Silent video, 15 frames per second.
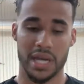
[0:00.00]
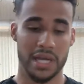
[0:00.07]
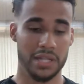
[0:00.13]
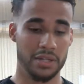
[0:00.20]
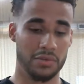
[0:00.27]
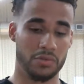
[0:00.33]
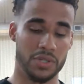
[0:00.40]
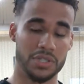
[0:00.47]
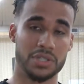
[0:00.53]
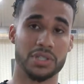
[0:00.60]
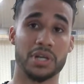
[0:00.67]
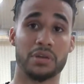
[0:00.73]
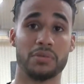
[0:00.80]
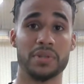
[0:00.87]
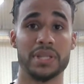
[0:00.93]
And then once you're
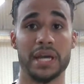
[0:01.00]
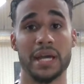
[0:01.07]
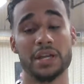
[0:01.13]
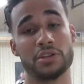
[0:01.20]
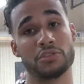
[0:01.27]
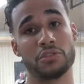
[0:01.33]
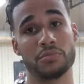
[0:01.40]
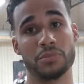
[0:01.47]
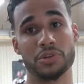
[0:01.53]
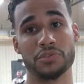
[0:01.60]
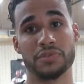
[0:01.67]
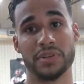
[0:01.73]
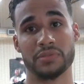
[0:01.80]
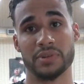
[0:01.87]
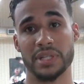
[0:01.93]
done with that, you
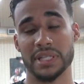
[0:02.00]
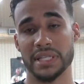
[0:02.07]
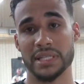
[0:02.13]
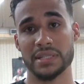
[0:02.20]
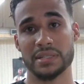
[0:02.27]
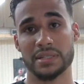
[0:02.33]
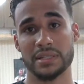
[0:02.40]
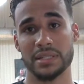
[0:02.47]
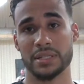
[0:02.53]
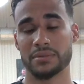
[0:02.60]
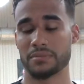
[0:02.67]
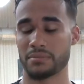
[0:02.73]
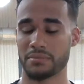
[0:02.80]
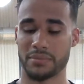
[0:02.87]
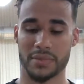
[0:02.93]
remove it really easily,
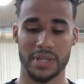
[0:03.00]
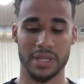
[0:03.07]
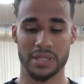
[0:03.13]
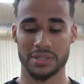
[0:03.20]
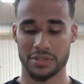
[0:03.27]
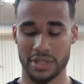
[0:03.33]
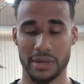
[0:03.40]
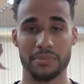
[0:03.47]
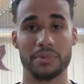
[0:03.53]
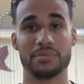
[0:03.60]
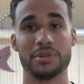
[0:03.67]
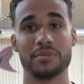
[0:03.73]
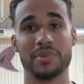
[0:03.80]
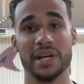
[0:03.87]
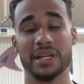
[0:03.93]
strap
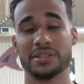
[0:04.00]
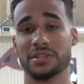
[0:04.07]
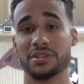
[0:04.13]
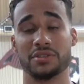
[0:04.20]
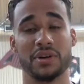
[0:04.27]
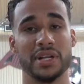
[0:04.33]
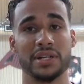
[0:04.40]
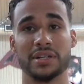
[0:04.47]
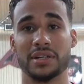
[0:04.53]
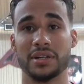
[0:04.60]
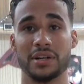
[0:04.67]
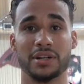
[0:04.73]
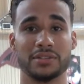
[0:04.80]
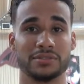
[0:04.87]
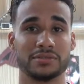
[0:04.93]
up the bands, and you're ready to
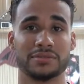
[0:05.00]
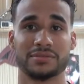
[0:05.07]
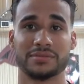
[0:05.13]
go.